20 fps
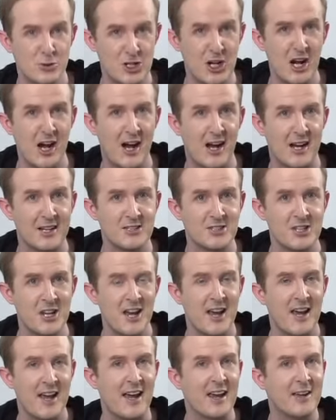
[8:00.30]
charge
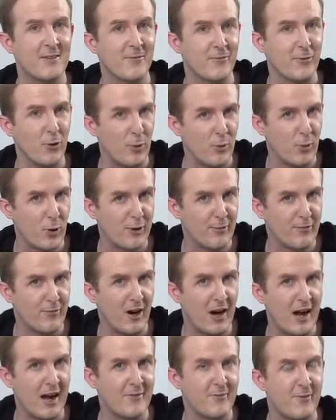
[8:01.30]
in
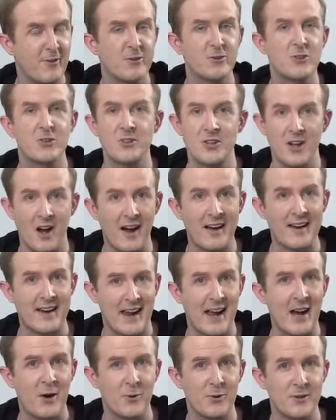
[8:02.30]
4.5 to 9
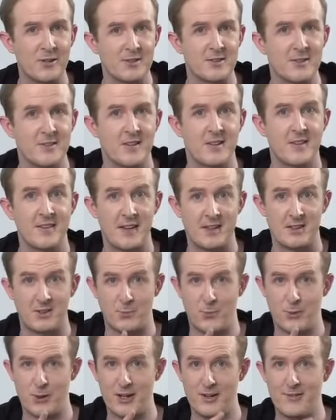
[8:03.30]
hours. That's
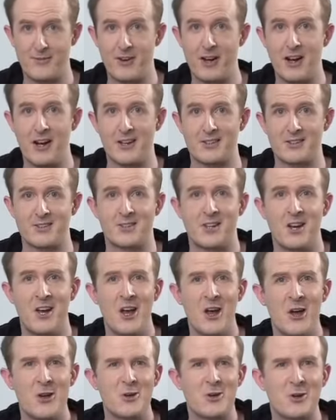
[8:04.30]
pretty fast.
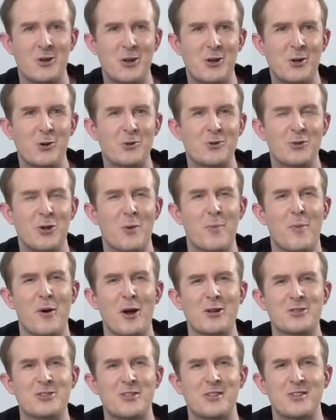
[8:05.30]
You can also
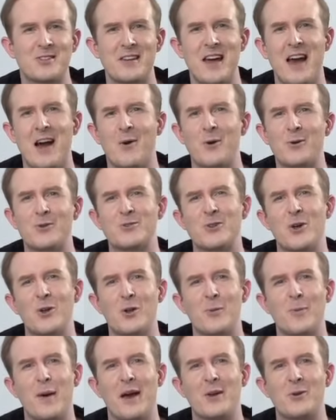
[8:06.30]
purchase our
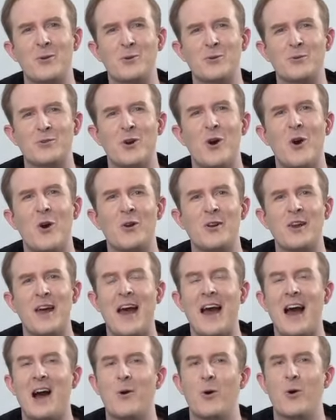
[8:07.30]
solar panels on
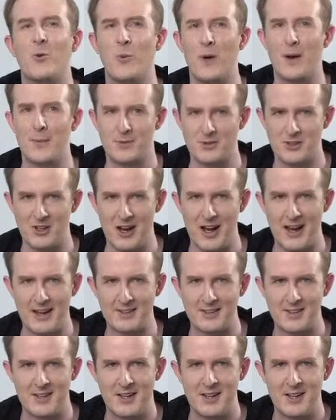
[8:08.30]
our website.